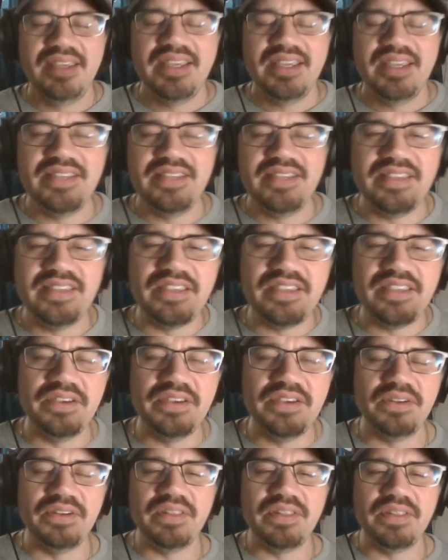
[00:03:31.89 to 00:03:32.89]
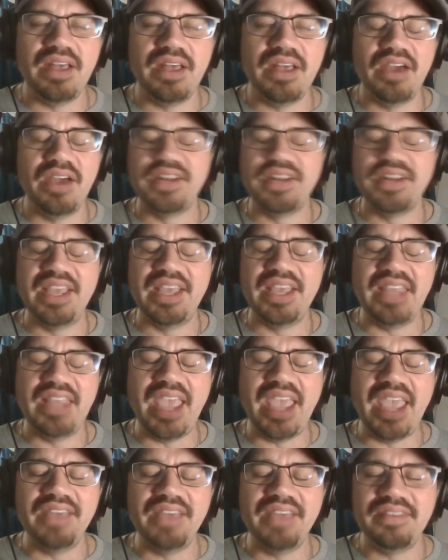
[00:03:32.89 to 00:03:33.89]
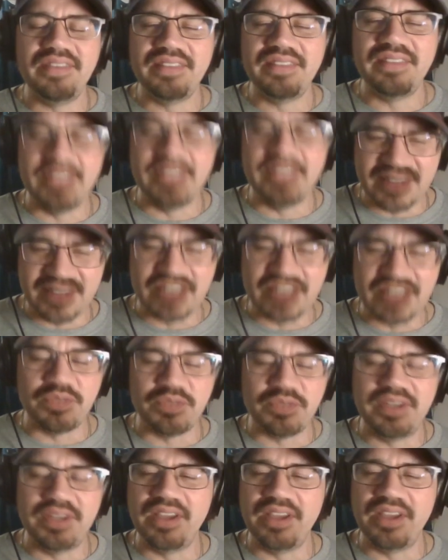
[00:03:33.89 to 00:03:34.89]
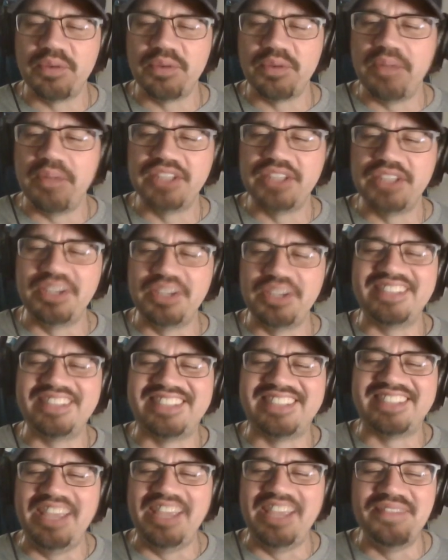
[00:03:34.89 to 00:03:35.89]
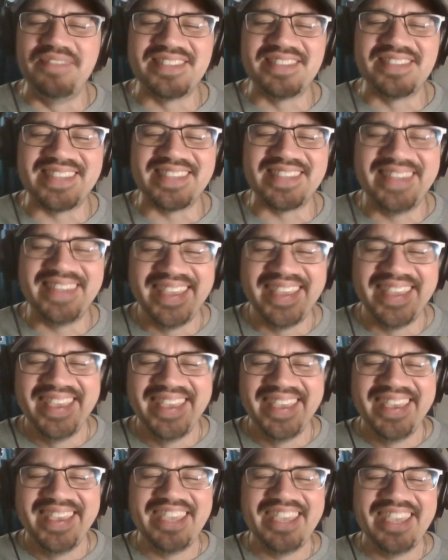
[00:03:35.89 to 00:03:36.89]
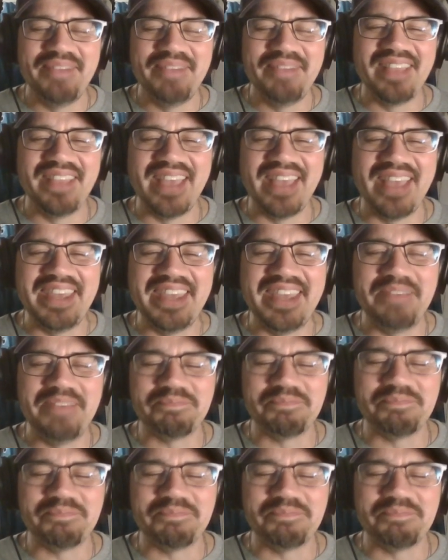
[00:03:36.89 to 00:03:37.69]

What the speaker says: Ezekiel, and this next one, Ramondre Stevenson, in my lineup.